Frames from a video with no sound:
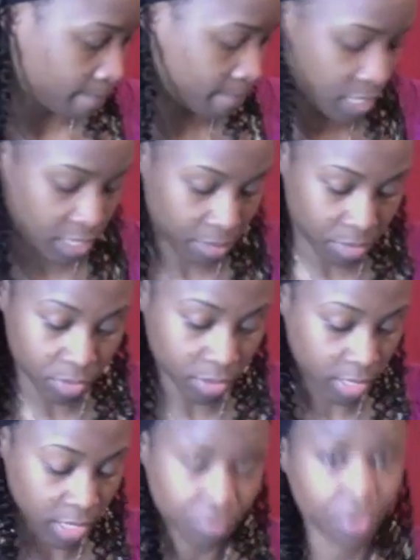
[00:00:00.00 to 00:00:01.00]
keep doing
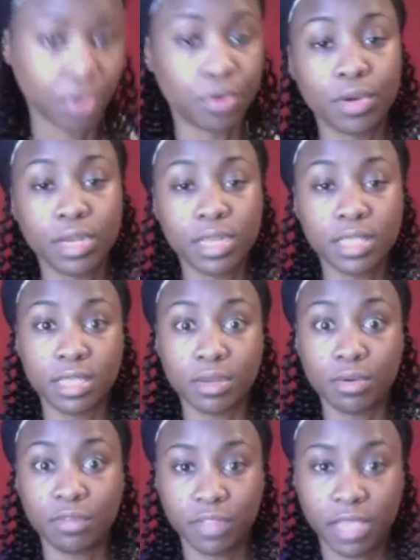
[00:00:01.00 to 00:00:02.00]
it and record, and then
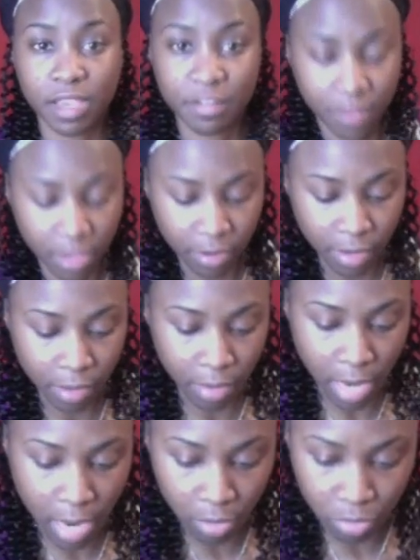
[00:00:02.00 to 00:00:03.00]
hopefully I figure out
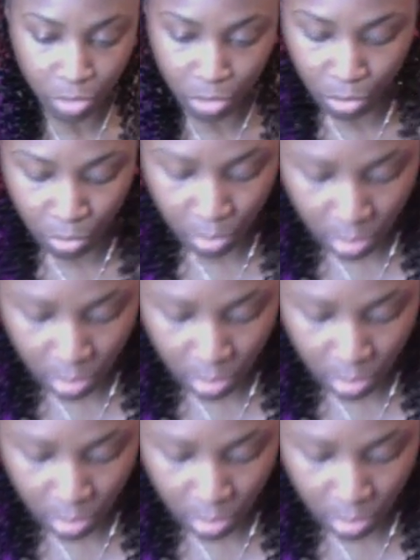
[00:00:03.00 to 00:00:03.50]
how to